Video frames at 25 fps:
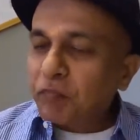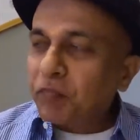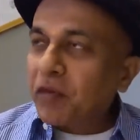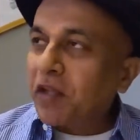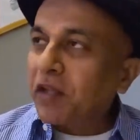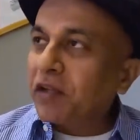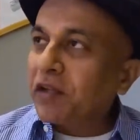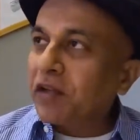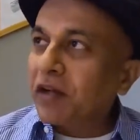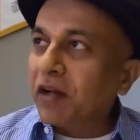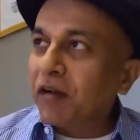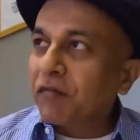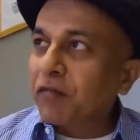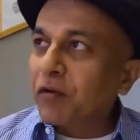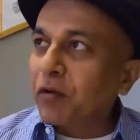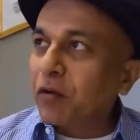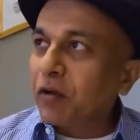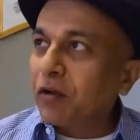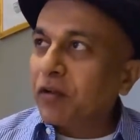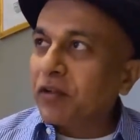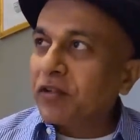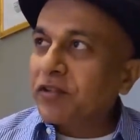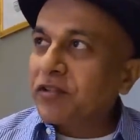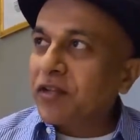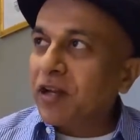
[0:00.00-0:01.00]
I think after
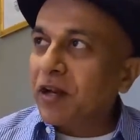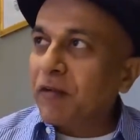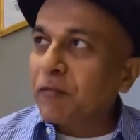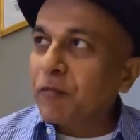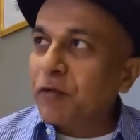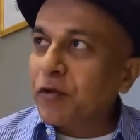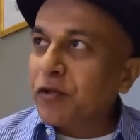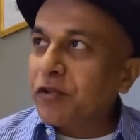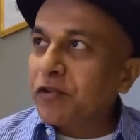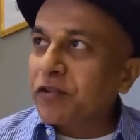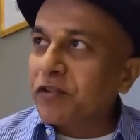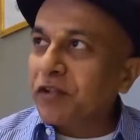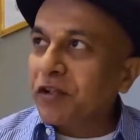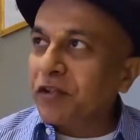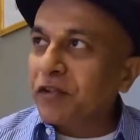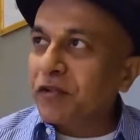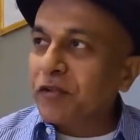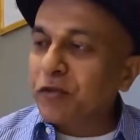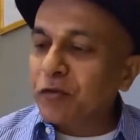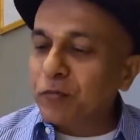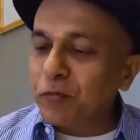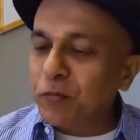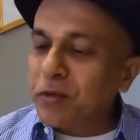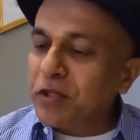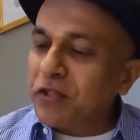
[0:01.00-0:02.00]
all the sandwiches and the
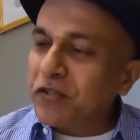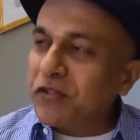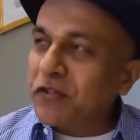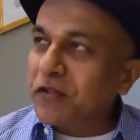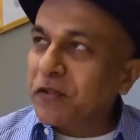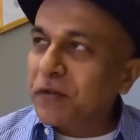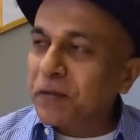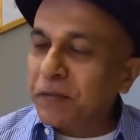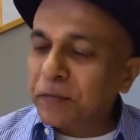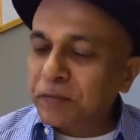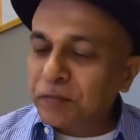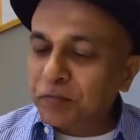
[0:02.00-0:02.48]
sweets,